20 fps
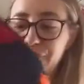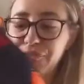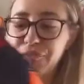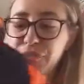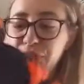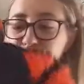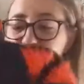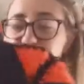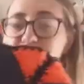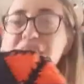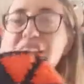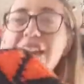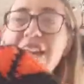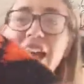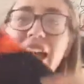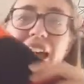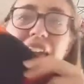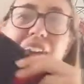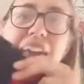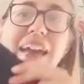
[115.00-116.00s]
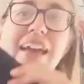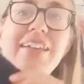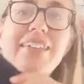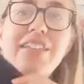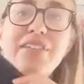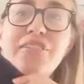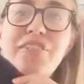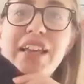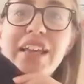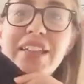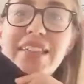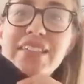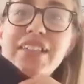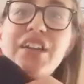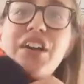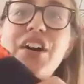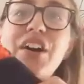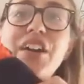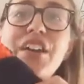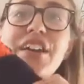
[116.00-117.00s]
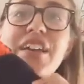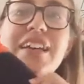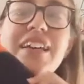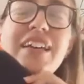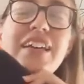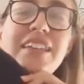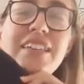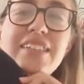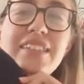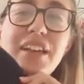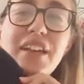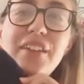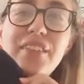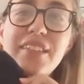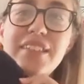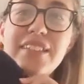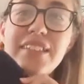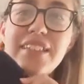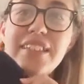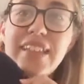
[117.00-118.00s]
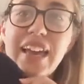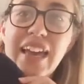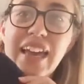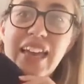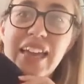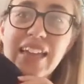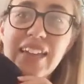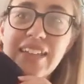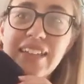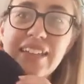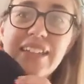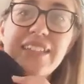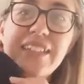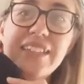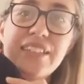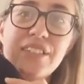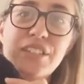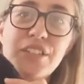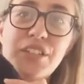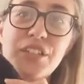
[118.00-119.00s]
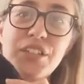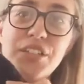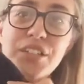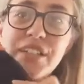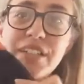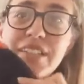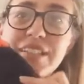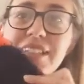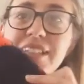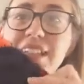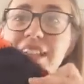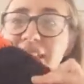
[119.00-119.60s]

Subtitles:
for a hexaflexagon. So this is a knitted cushion